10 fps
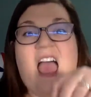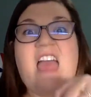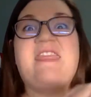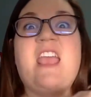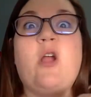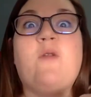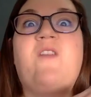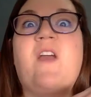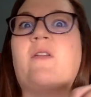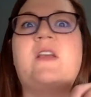They are
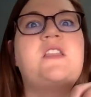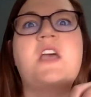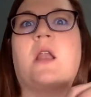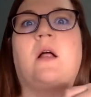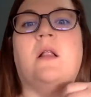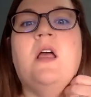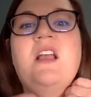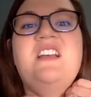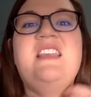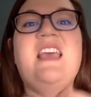very little
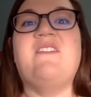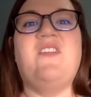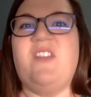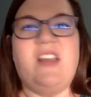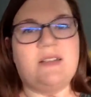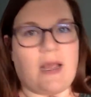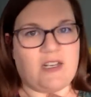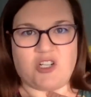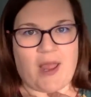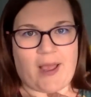because they have to fit inside
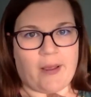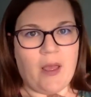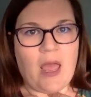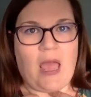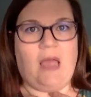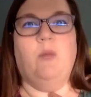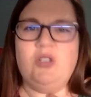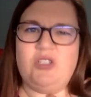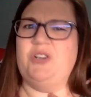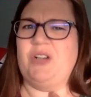your neck, and
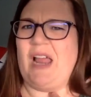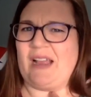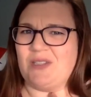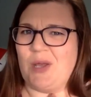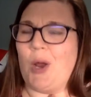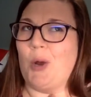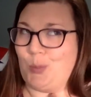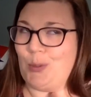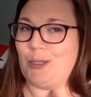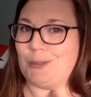most of your necks are
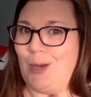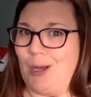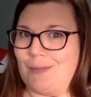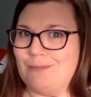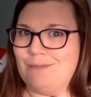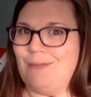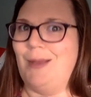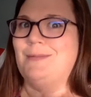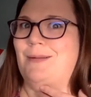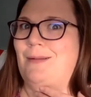pretty small.
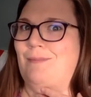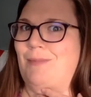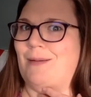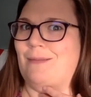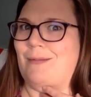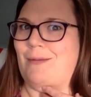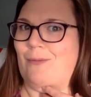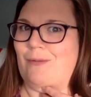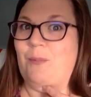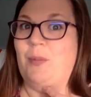Mine's a little bigger than
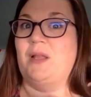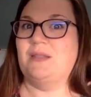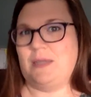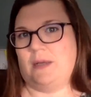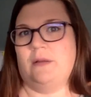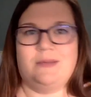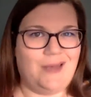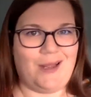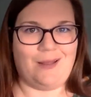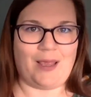yours, but still, it's
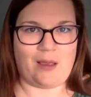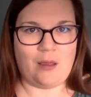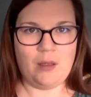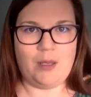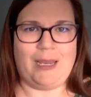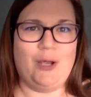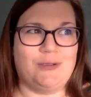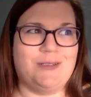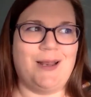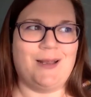not like huge.
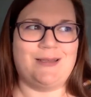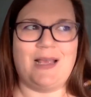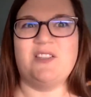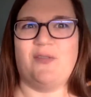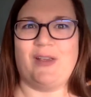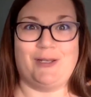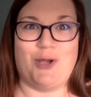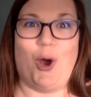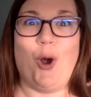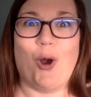It's not the size of a
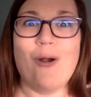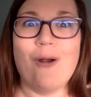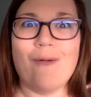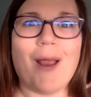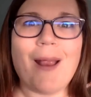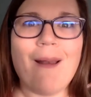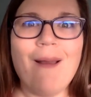guitar, right?